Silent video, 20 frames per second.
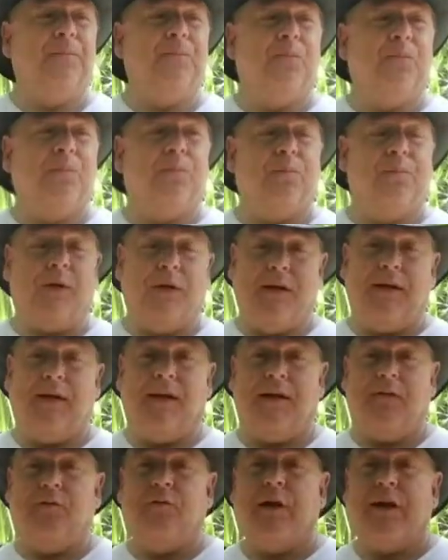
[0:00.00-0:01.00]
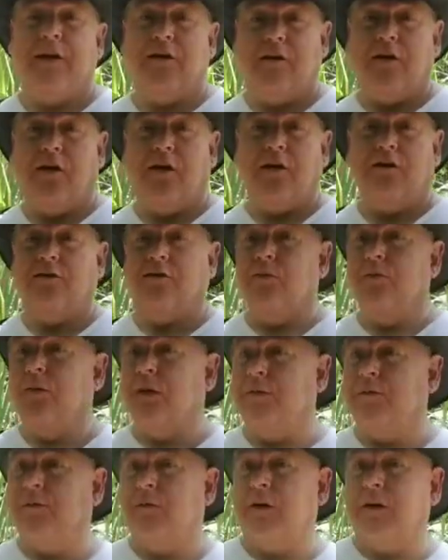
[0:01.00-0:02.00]
But again, rated R, so
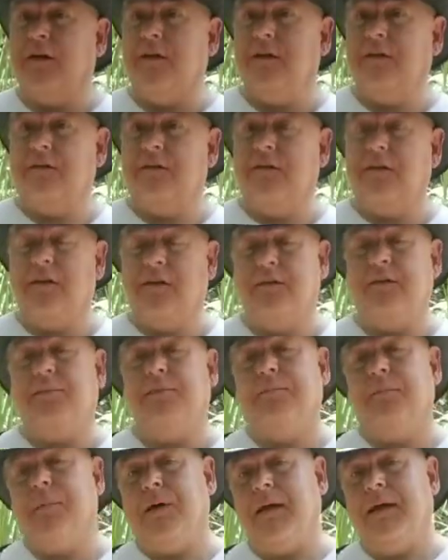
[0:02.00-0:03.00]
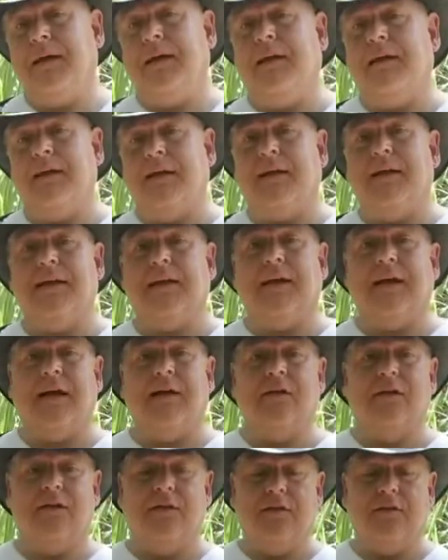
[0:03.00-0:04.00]
not for kids. Kids might get a kick
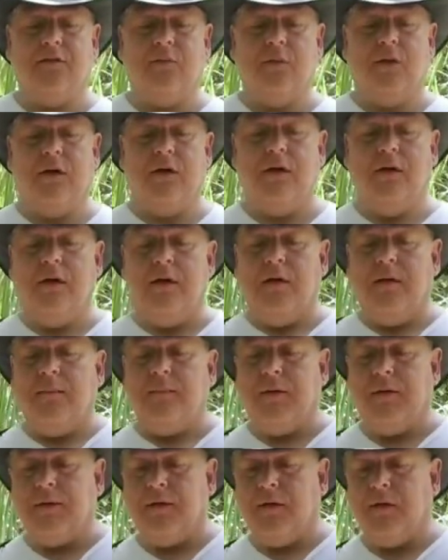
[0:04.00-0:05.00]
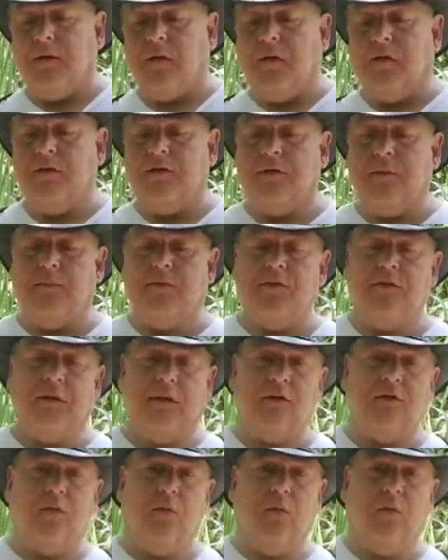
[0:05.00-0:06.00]
out of this one, but there are some
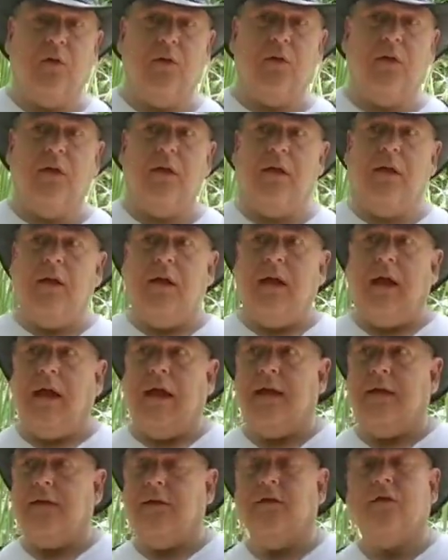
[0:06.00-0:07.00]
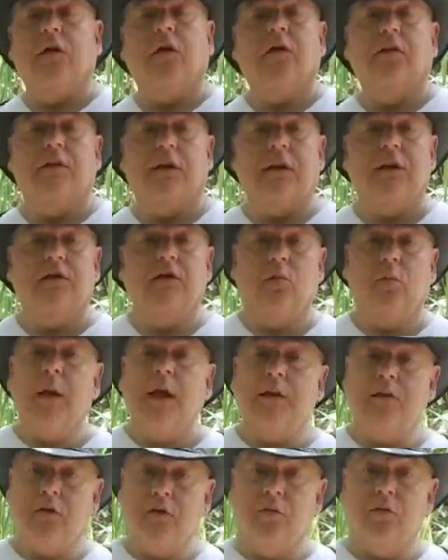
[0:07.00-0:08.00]
sexual and adult
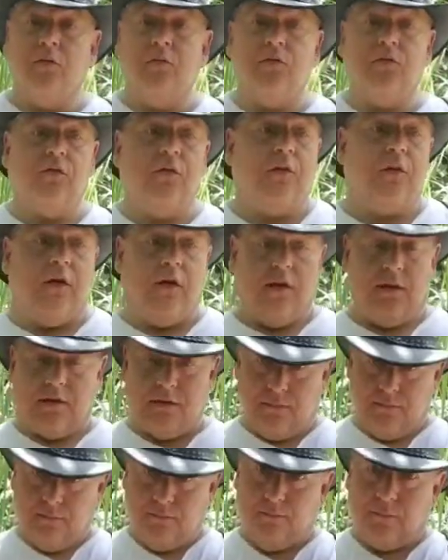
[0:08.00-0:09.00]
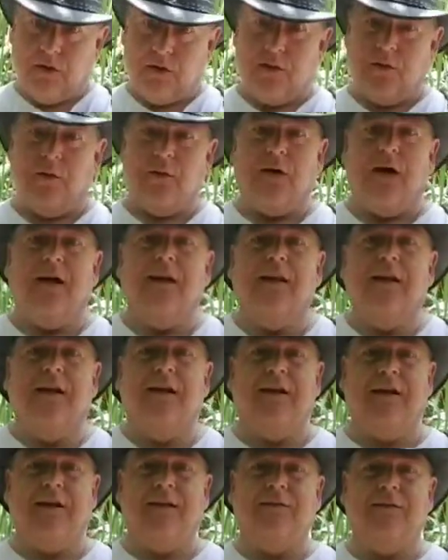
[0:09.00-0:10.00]
innuendos, you know, a
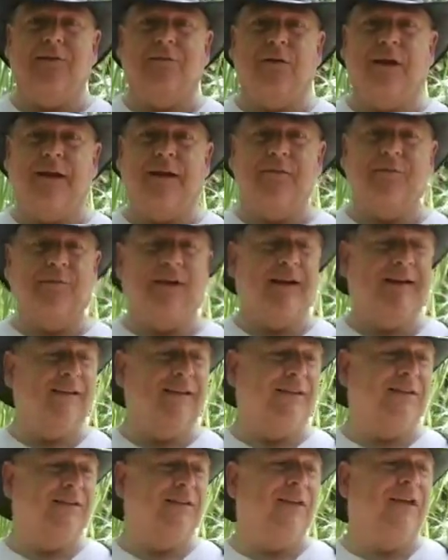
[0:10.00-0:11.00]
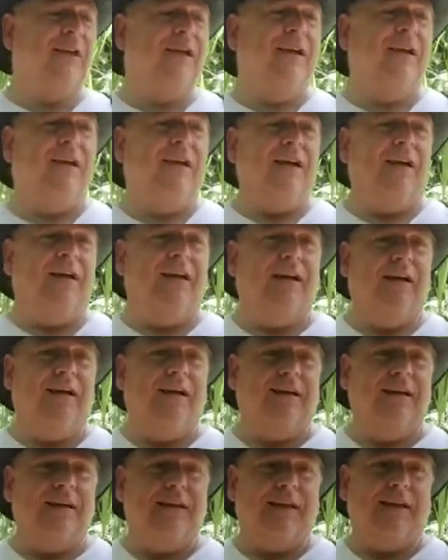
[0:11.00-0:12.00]
la Ryan Reynolds
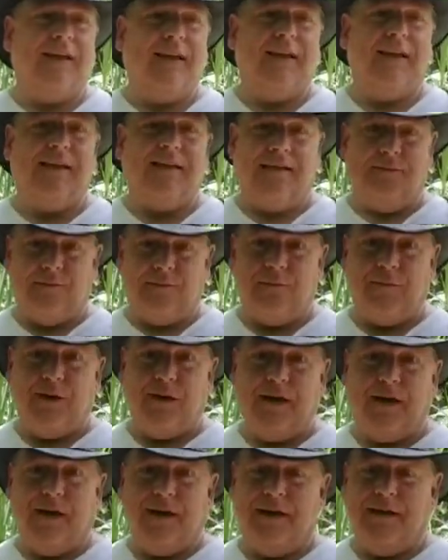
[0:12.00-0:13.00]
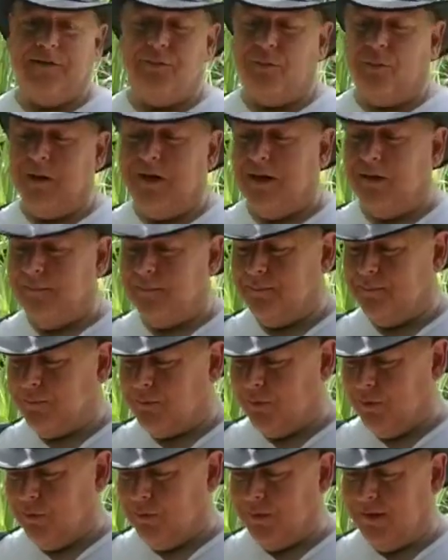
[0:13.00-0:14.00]
in Free Guy as well.
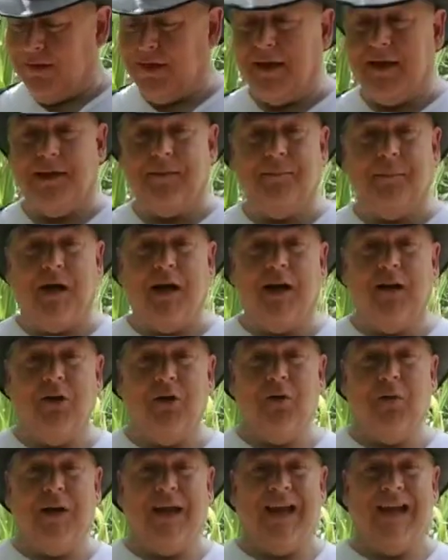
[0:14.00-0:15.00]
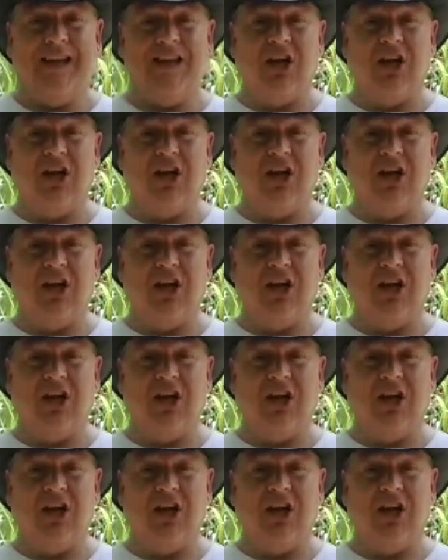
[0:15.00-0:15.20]
So again, mahalo and